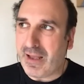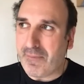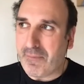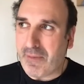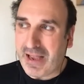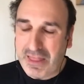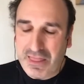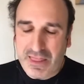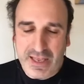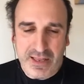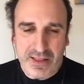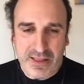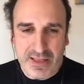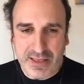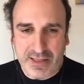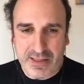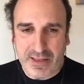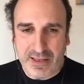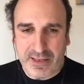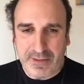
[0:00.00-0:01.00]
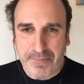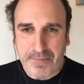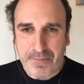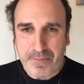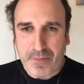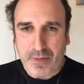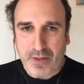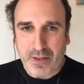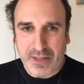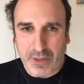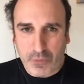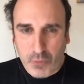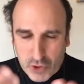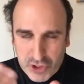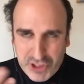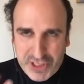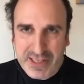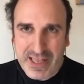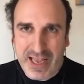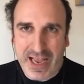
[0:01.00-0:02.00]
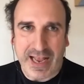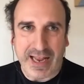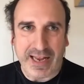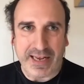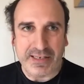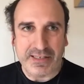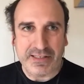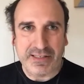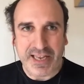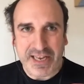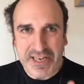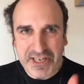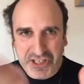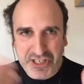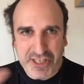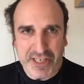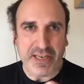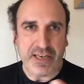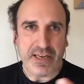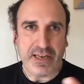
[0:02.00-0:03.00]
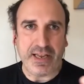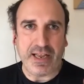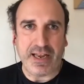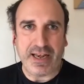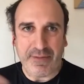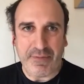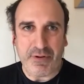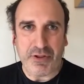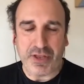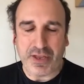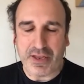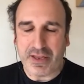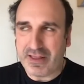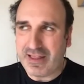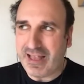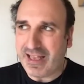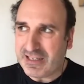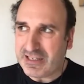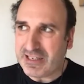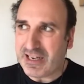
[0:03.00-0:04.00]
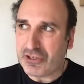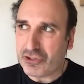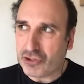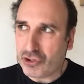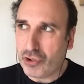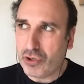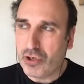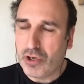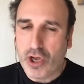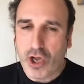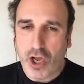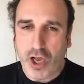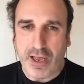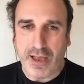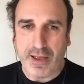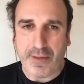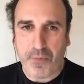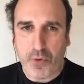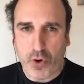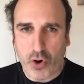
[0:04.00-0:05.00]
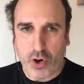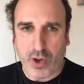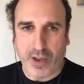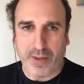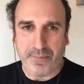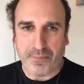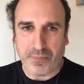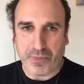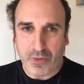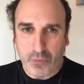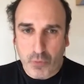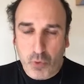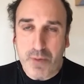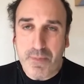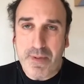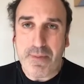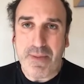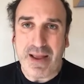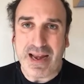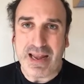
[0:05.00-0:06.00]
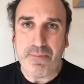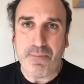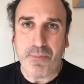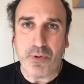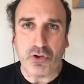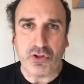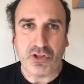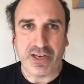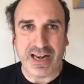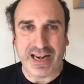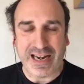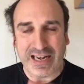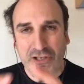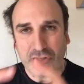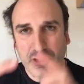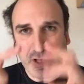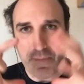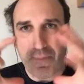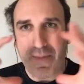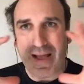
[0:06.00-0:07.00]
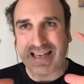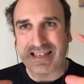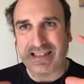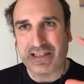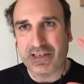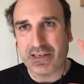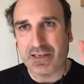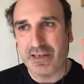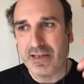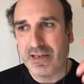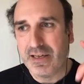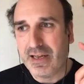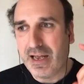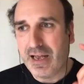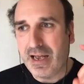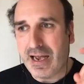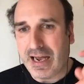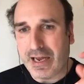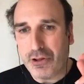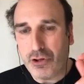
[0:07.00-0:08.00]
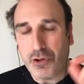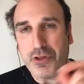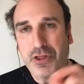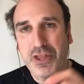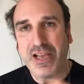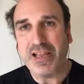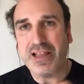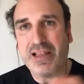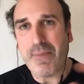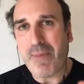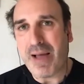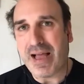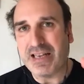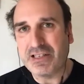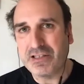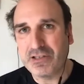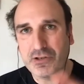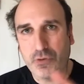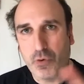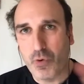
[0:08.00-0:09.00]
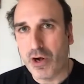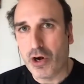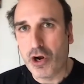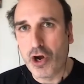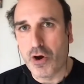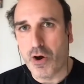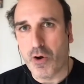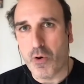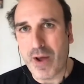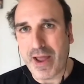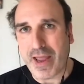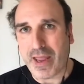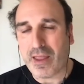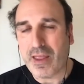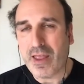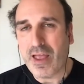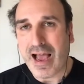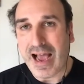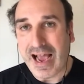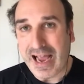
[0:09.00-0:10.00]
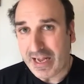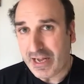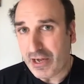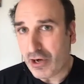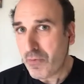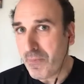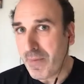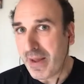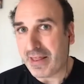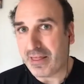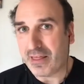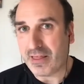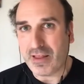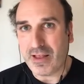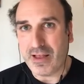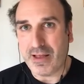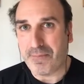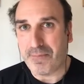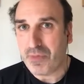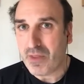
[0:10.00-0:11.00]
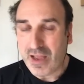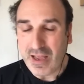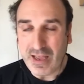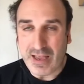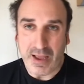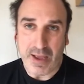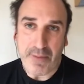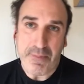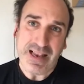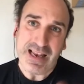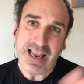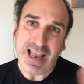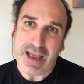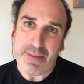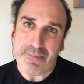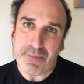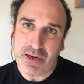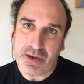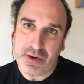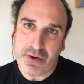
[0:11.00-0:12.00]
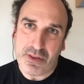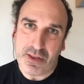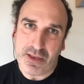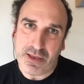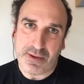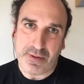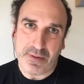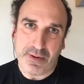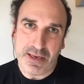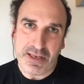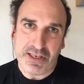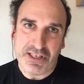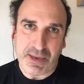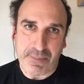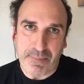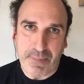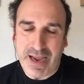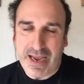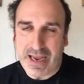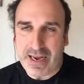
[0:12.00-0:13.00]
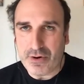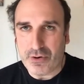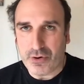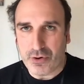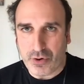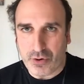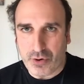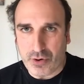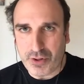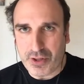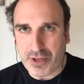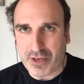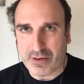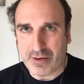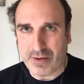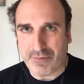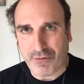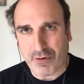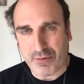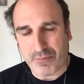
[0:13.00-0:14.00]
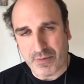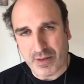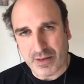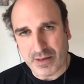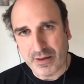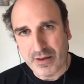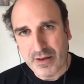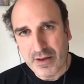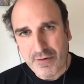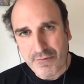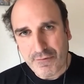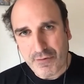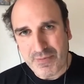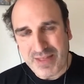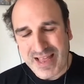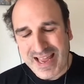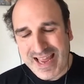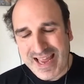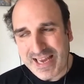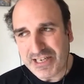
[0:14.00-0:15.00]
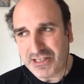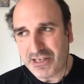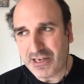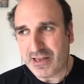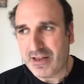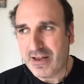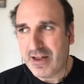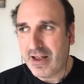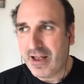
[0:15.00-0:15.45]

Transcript: I think that the washing the hands, the hygiene and everything, that's also will be very important. And also the mask. I don't think the mask will go away. I recommend a bit like happened in Japan or other from the Asia.